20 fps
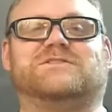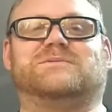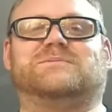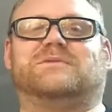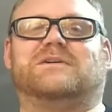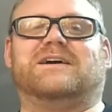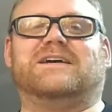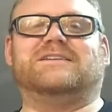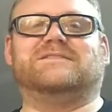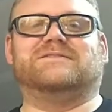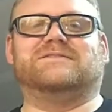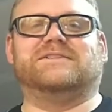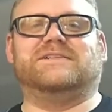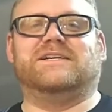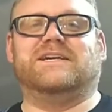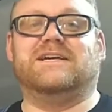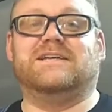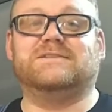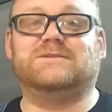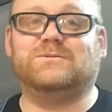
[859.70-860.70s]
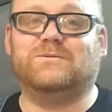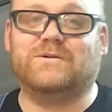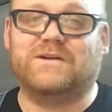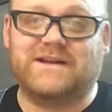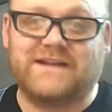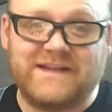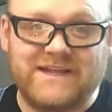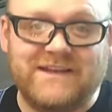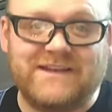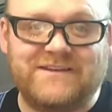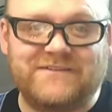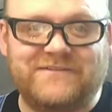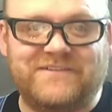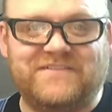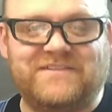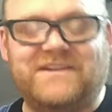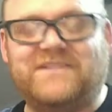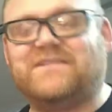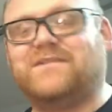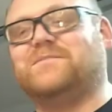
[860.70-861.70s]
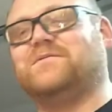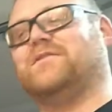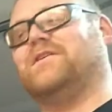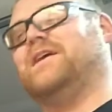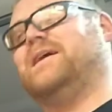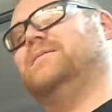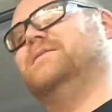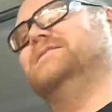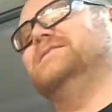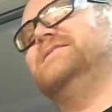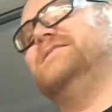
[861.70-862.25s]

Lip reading: surprise for you guys when I get to 50 subscribers.